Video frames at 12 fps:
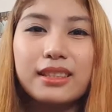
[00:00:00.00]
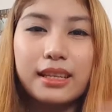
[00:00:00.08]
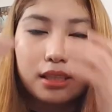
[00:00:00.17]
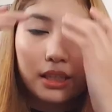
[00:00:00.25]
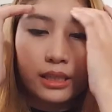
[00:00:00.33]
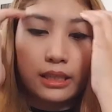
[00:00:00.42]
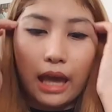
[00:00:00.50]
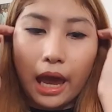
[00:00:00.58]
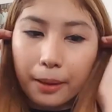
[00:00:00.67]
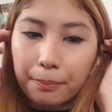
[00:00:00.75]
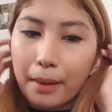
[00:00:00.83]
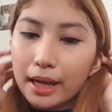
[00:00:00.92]
That's
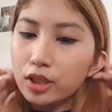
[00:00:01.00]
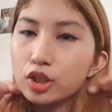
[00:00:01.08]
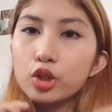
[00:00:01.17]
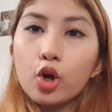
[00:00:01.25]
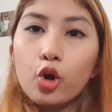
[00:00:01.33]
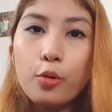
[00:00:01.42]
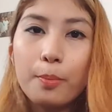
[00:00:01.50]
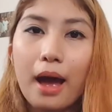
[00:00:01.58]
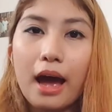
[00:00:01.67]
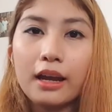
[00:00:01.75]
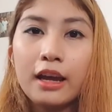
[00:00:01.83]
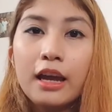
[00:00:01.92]
inside my to-go
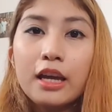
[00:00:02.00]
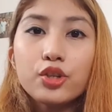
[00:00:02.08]
bag.